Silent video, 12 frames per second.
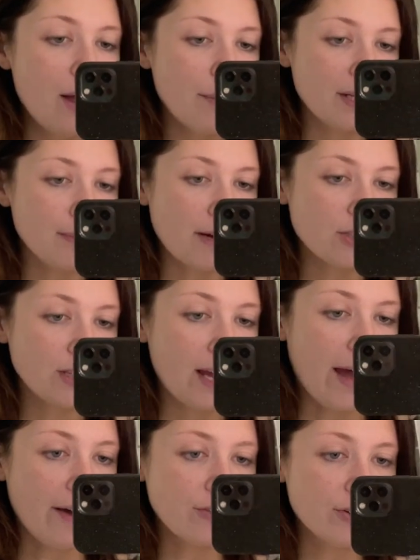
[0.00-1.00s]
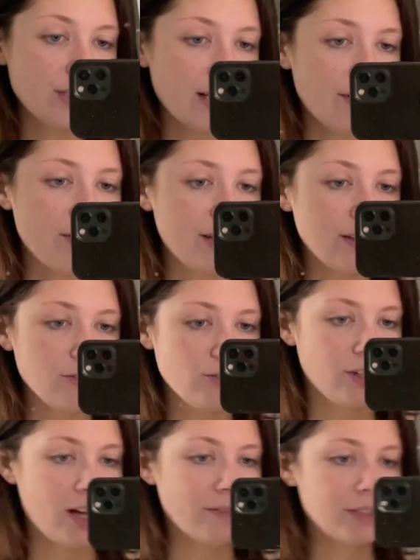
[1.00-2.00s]
but especially after to give the
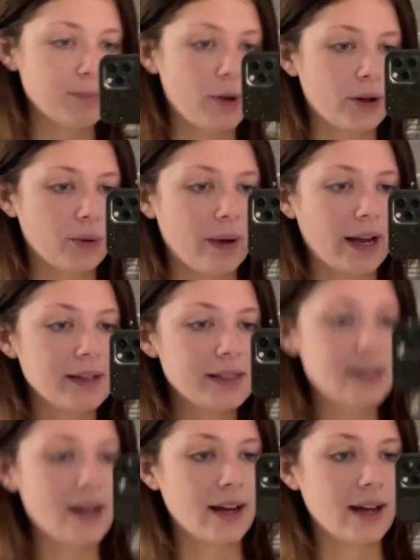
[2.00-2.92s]
illusion of a smaller waist.